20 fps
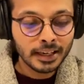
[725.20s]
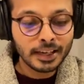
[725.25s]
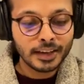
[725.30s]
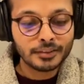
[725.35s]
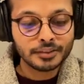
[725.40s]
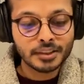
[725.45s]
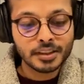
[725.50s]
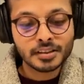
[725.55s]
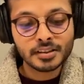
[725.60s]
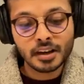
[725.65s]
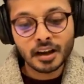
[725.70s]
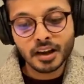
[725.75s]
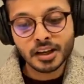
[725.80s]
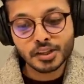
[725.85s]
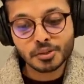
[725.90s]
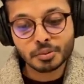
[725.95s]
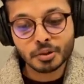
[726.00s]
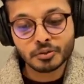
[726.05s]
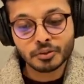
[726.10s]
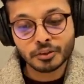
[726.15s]
if this lasts
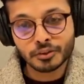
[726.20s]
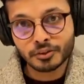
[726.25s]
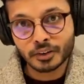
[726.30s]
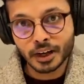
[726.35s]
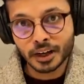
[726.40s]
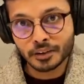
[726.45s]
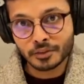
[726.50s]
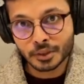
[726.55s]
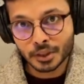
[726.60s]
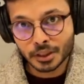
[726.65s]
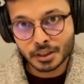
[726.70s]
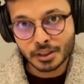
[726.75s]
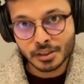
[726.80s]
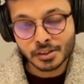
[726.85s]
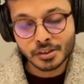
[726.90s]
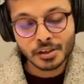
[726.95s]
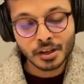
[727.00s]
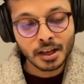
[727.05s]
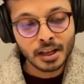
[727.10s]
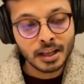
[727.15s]
me for 5
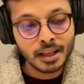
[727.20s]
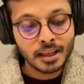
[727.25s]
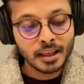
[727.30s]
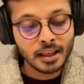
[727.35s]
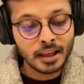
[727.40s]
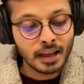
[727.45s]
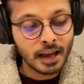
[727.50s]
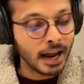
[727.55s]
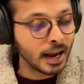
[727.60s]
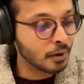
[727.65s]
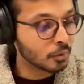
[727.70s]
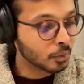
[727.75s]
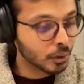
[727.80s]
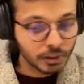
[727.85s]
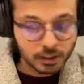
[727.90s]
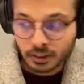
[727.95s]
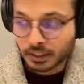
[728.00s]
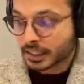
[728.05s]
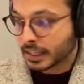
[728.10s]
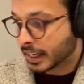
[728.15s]
years, and with
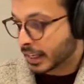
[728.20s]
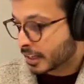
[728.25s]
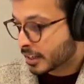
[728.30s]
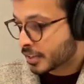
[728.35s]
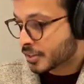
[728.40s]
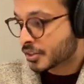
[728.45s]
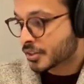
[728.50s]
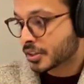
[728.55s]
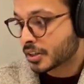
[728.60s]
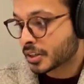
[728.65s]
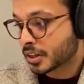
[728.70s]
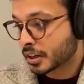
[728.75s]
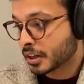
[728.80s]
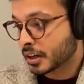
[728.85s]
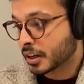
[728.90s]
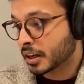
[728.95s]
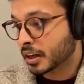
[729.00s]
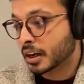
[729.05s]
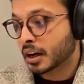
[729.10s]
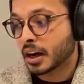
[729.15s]
the case,
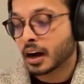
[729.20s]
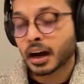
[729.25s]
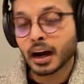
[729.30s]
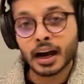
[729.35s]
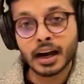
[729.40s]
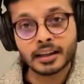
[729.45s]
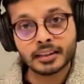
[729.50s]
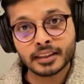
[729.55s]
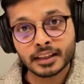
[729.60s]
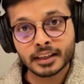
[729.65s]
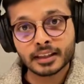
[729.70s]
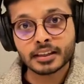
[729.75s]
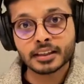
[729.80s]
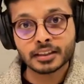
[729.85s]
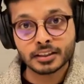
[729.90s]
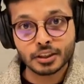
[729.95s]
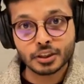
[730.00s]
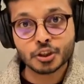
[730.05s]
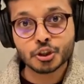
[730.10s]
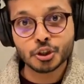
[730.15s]
I think
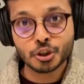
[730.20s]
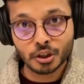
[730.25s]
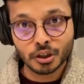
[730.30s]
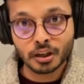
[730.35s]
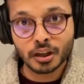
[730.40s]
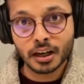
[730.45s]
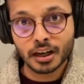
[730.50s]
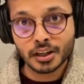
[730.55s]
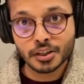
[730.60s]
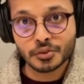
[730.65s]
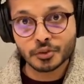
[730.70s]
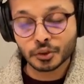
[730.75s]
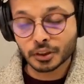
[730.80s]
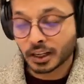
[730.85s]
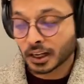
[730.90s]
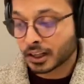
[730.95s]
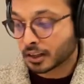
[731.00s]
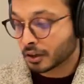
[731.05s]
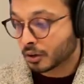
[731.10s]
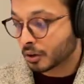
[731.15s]
this should last for
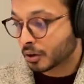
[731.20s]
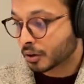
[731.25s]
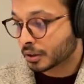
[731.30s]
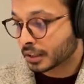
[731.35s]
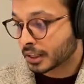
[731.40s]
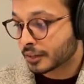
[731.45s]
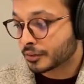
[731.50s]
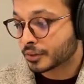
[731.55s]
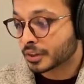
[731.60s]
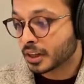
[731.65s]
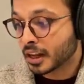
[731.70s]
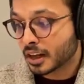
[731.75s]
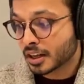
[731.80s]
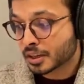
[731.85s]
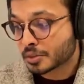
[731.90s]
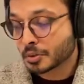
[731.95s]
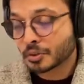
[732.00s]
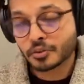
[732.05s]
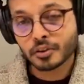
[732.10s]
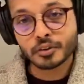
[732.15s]
that long. If it lasts
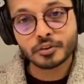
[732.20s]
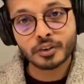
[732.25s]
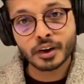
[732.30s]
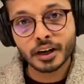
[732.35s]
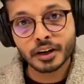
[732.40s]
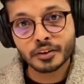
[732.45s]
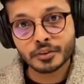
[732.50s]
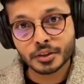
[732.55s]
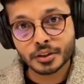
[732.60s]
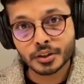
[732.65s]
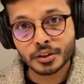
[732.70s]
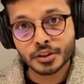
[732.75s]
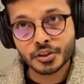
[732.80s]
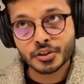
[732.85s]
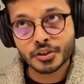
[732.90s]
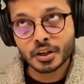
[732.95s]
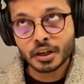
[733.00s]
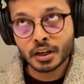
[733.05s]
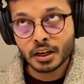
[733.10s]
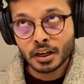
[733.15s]
me for 5 years,
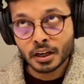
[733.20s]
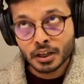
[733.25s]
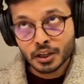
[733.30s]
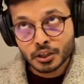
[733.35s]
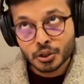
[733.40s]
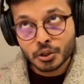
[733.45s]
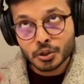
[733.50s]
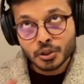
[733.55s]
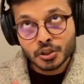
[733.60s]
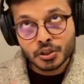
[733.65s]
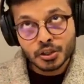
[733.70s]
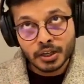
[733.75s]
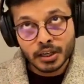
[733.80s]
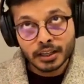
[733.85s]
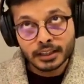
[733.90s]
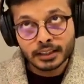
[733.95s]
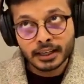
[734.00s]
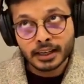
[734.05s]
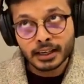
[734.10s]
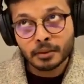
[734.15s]
you could say
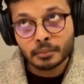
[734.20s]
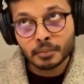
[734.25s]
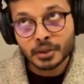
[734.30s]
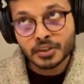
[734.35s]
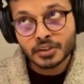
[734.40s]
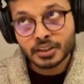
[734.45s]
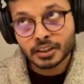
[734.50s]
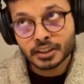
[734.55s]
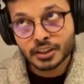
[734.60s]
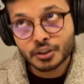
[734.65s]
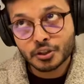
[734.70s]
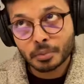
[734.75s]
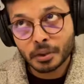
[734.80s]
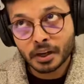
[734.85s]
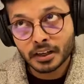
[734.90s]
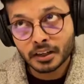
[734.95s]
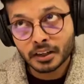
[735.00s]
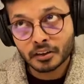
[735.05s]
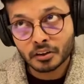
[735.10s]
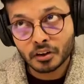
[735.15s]
that I'm basically
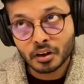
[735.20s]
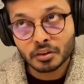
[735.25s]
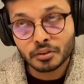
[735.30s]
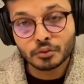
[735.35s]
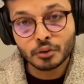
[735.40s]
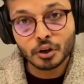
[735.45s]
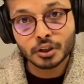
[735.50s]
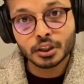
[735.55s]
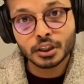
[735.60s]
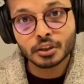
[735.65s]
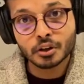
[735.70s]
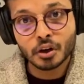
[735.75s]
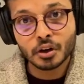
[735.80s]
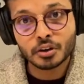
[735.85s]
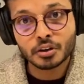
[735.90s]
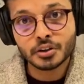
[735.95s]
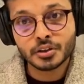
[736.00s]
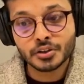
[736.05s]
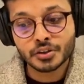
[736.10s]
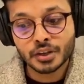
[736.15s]
spending around
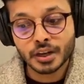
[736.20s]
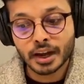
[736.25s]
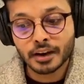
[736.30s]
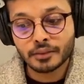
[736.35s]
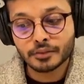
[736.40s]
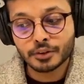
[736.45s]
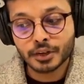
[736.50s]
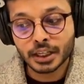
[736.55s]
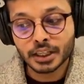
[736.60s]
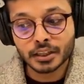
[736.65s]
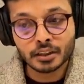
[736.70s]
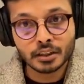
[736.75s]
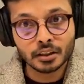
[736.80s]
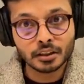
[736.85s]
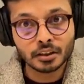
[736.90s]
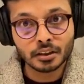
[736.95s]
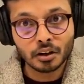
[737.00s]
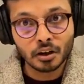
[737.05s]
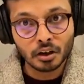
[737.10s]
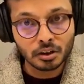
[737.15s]
$40 every year
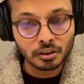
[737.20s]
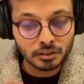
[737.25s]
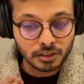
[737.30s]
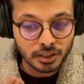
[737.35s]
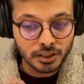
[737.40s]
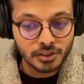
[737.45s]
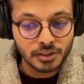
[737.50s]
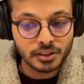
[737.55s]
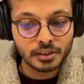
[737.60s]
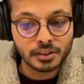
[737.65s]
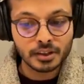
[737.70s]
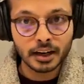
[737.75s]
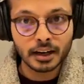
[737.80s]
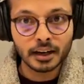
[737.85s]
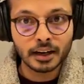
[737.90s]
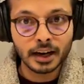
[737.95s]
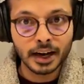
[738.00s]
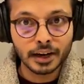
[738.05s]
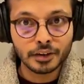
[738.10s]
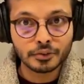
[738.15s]
on this
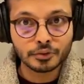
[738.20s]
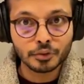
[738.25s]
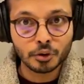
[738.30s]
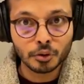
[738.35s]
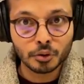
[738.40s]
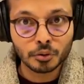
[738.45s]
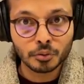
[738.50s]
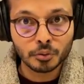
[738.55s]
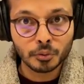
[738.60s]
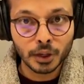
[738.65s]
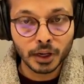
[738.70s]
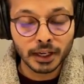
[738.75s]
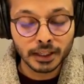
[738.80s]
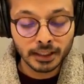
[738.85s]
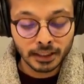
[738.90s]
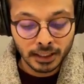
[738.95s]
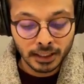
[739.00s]
headphone, right?